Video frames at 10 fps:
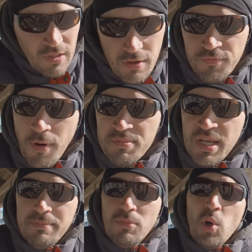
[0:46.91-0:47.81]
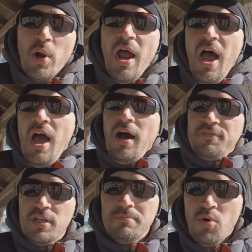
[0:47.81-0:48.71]
from Tim Moore
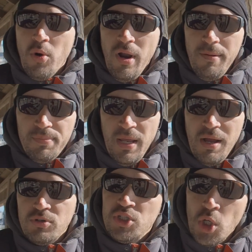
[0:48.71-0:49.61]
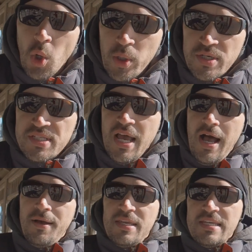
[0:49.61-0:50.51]
of Tim Moore Up Outdoors.
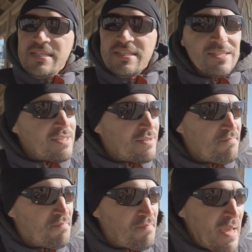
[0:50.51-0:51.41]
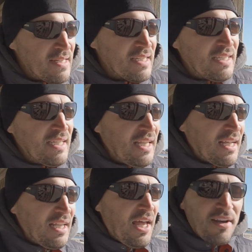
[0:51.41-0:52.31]
He's basically,
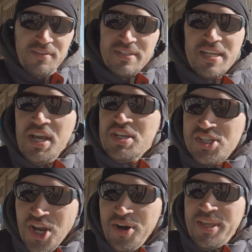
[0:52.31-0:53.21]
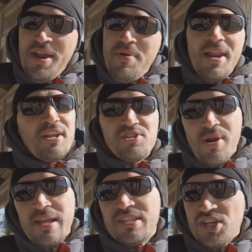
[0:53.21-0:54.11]
like a lot of us, starting to get ready to
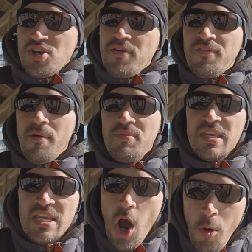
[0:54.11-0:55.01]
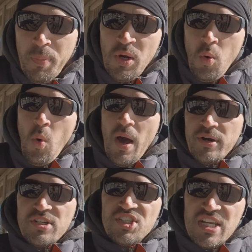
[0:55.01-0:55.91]
transition from the open
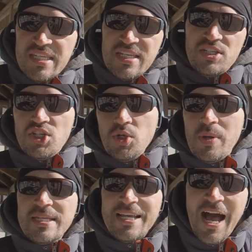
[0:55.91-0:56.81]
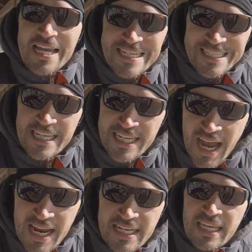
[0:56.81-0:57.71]
water season to his ice
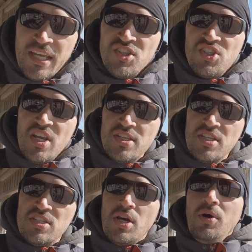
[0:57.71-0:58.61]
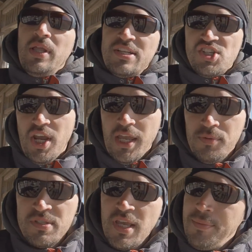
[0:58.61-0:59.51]
guiding season. So let's check
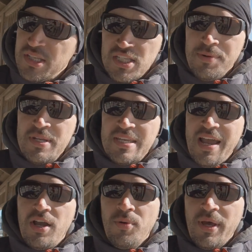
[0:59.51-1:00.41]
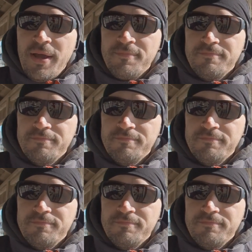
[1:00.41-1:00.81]
in with Tim and see what he's got going on.